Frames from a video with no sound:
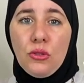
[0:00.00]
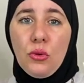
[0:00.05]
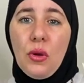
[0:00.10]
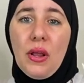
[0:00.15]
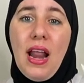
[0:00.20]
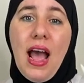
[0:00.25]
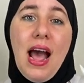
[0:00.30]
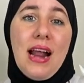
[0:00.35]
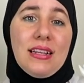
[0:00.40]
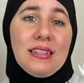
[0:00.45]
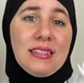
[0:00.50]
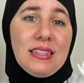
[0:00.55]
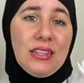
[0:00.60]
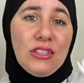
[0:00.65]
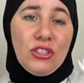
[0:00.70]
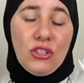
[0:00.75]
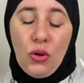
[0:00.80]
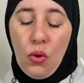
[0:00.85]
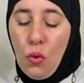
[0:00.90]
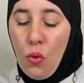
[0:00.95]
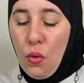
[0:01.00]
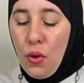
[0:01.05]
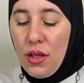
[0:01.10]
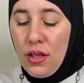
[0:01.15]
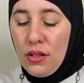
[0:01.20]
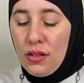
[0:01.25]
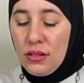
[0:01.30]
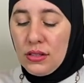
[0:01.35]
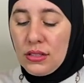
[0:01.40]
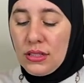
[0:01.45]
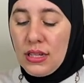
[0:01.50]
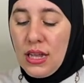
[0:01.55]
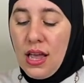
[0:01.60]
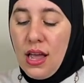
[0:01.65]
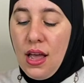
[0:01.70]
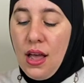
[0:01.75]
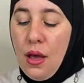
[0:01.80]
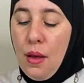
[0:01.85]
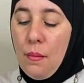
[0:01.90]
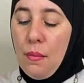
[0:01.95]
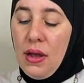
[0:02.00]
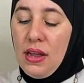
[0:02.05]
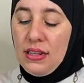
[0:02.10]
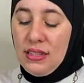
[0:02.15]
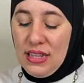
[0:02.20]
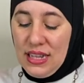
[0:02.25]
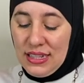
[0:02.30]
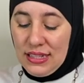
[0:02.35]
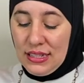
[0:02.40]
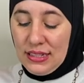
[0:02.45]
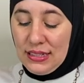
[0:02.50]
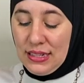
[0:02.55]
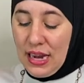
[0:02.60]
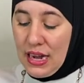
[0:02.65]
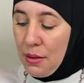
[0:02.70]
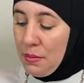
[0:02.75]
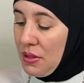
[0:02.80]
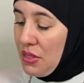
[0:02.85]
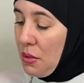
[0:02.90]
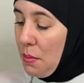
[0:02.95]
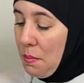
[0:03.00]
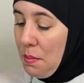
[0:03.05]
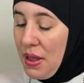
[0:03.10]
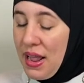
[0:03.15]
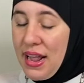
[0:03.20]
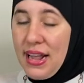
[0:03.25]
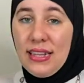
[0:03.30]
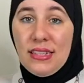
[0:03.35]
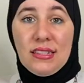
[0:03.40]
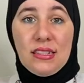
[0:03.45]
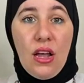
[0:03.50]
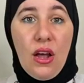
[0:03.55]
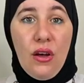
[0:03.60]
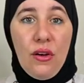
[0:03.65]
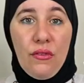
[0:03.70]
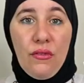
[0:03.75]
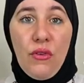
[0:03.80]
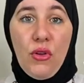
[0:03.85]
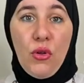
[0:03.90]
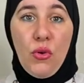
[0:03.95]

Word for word: You can add essential oils, but this is gonna be the base of